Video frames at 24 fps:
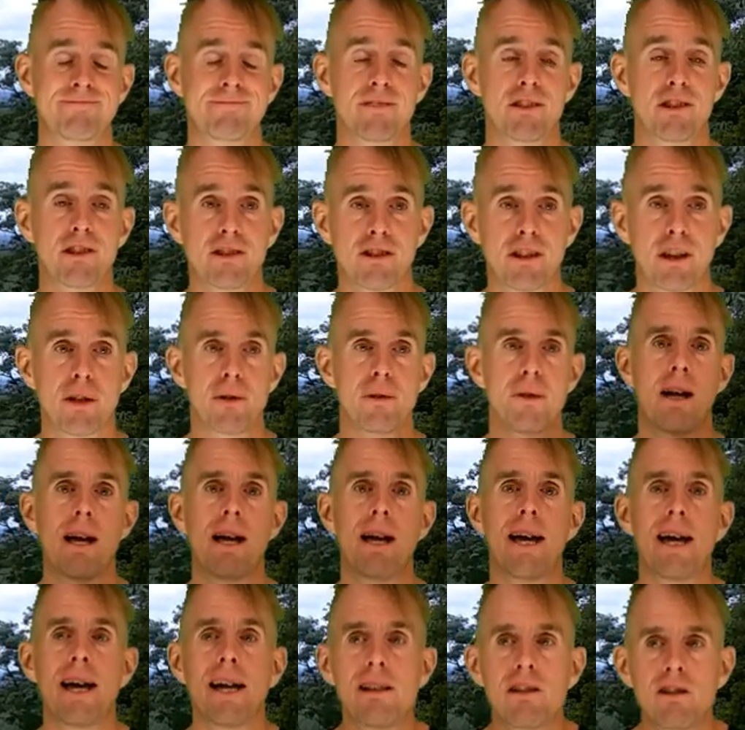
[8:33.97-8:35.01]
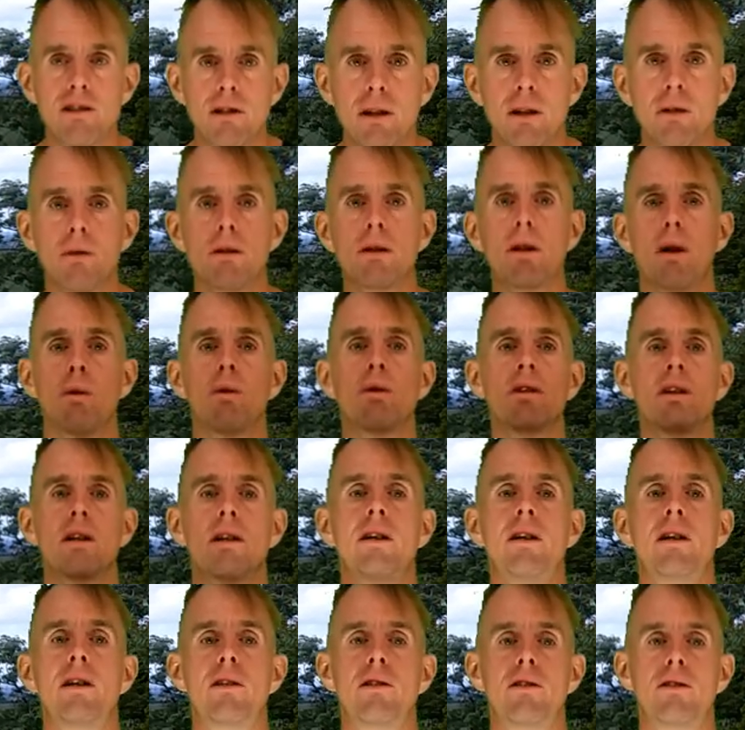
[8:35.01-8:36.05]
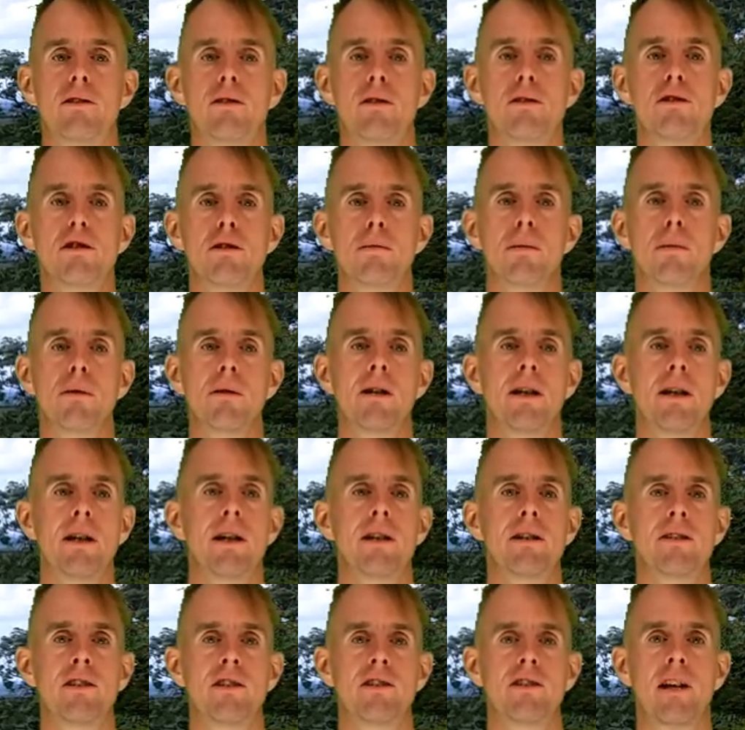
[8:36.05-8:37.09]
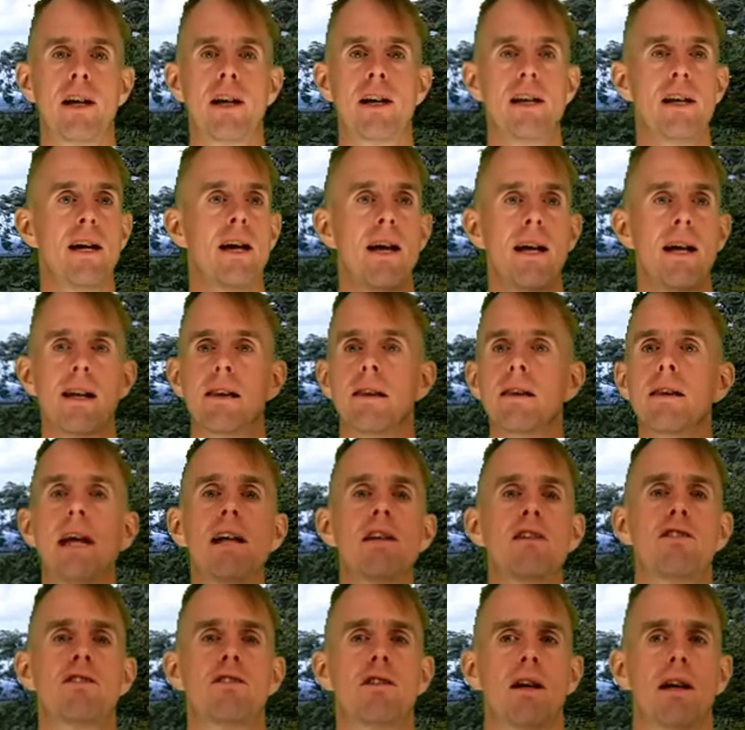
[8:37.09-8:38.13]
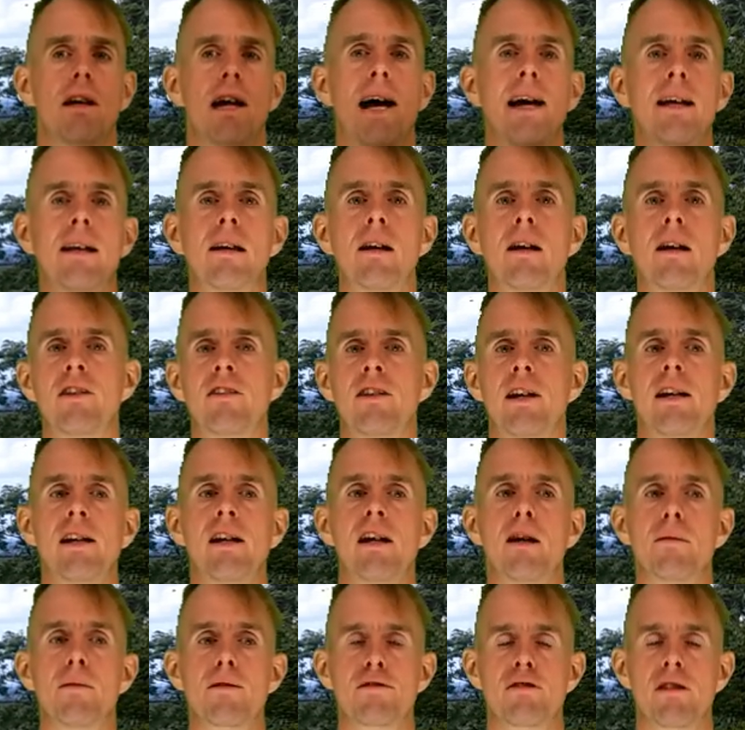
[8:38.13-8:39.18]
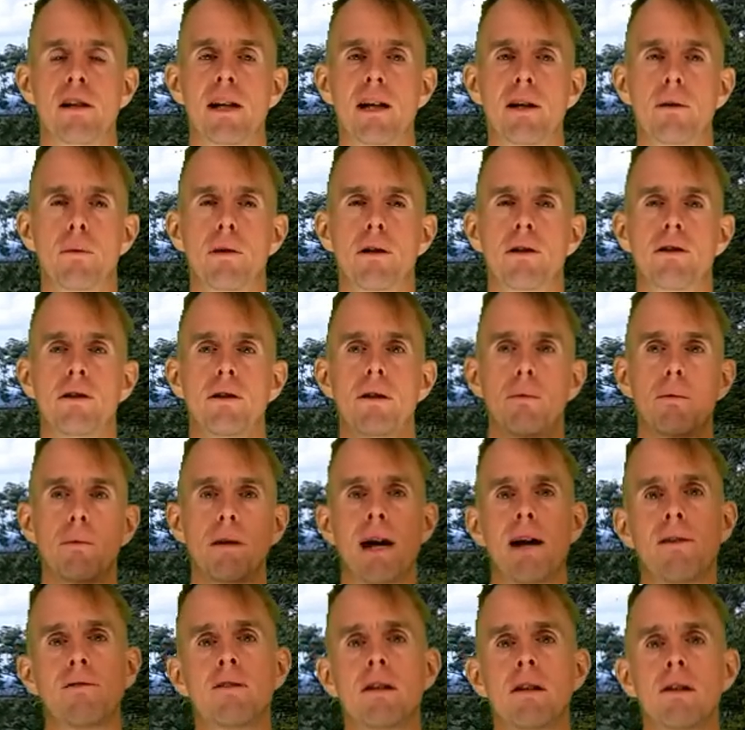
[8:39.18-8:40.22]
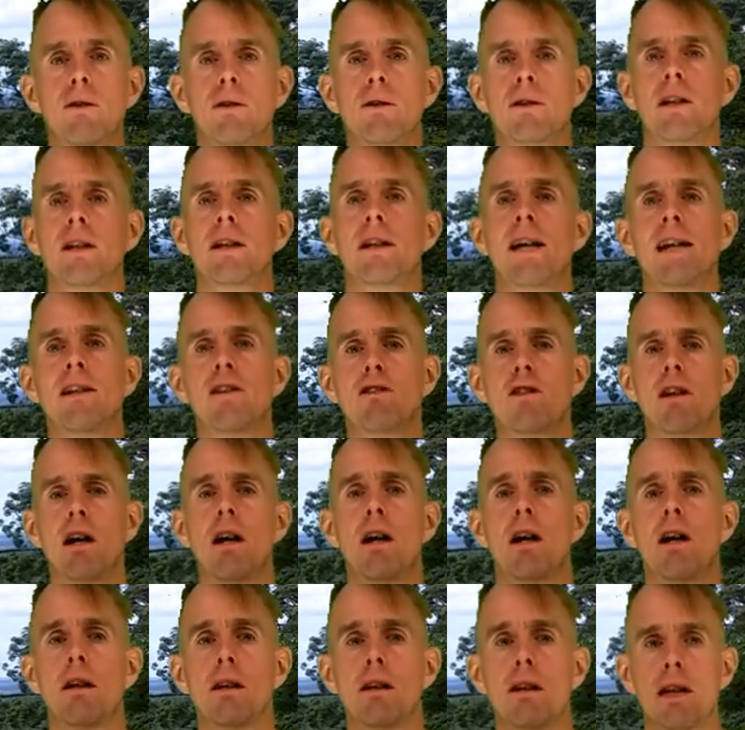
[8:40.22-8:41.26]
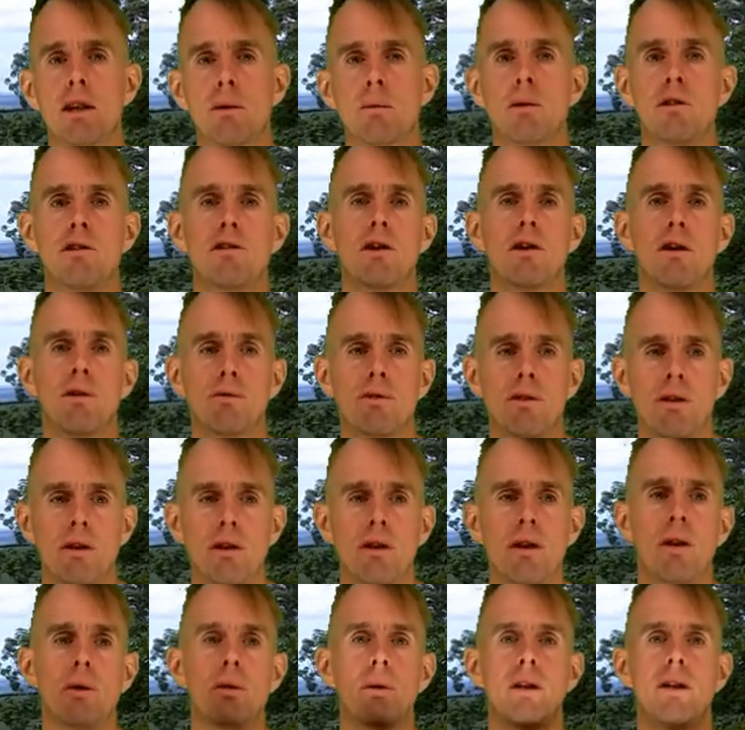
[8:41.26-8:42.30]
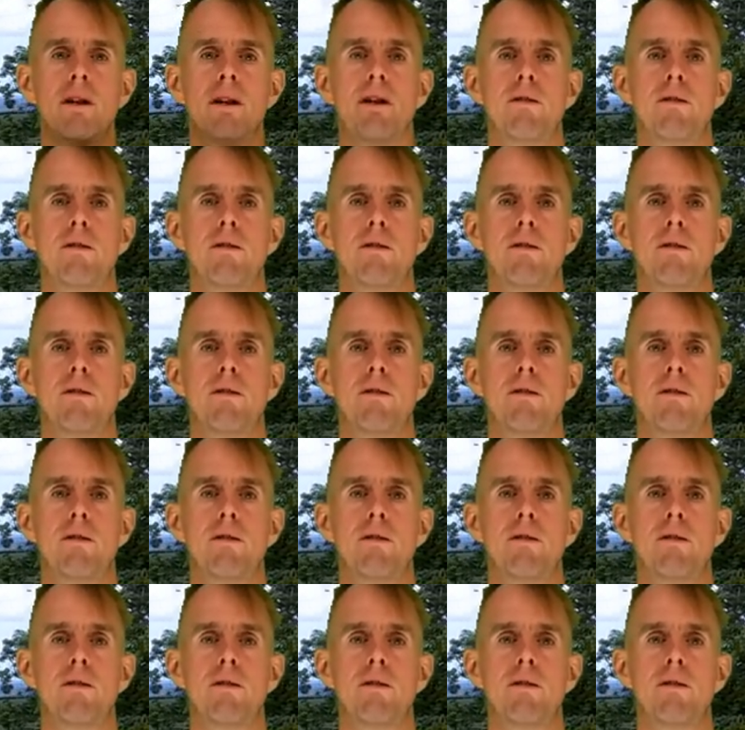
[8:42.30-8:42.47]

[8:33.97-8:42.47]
So it is no longer suitable to say, let's analyse any arbitrary liquid. We have to look against liquids of known